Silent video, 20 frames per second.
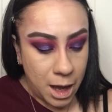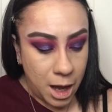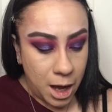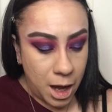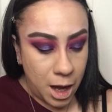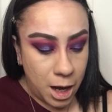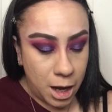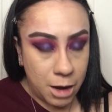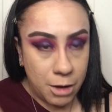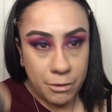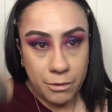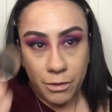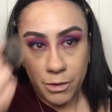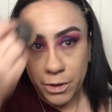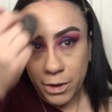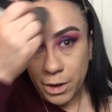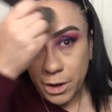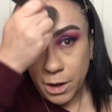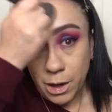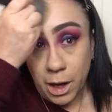of
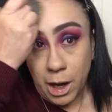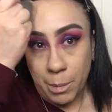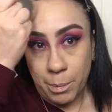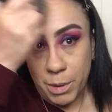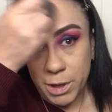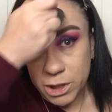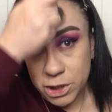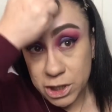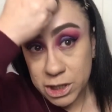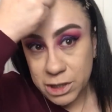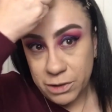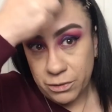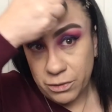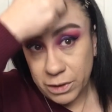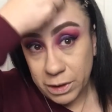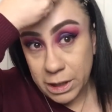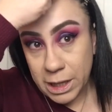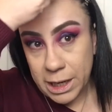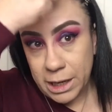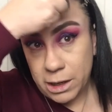a bunch of
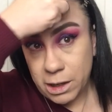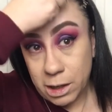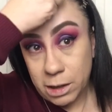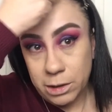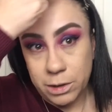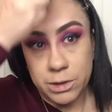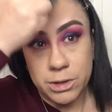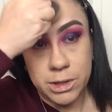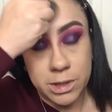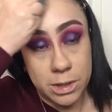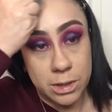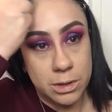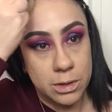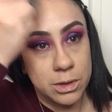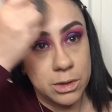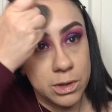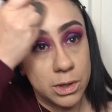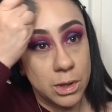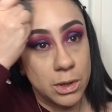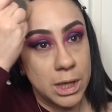different light colors
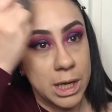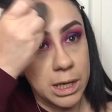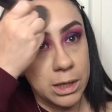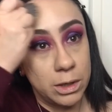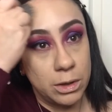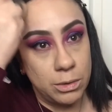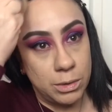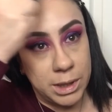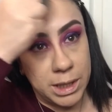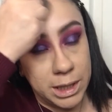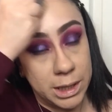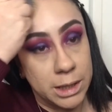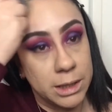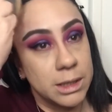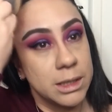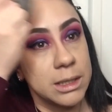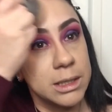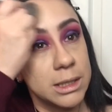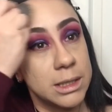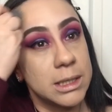so that you can
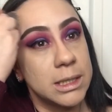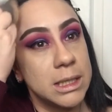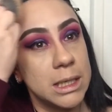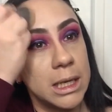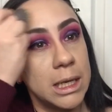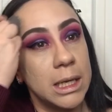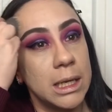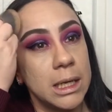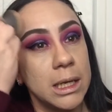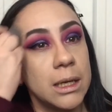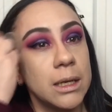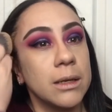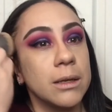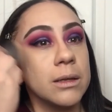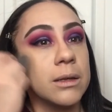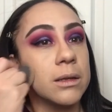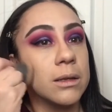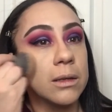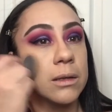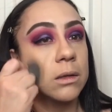see
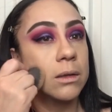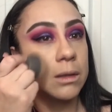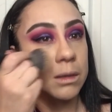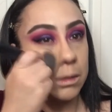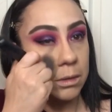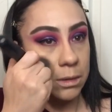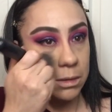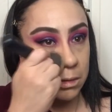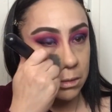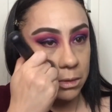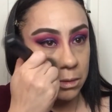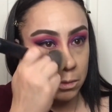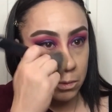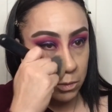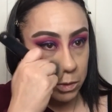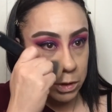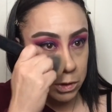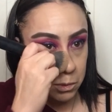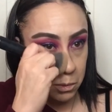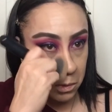
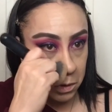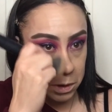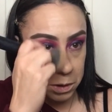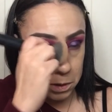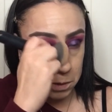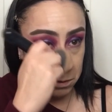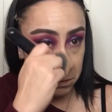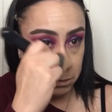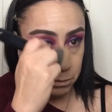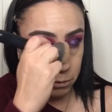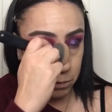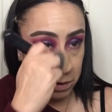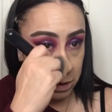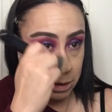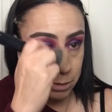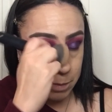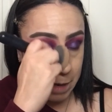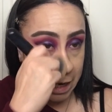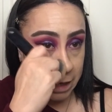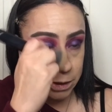which one really
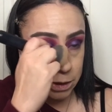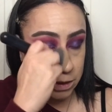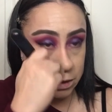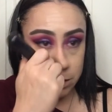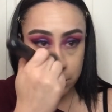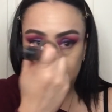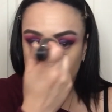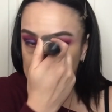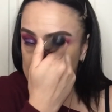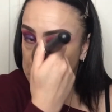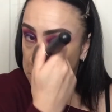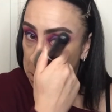matches you,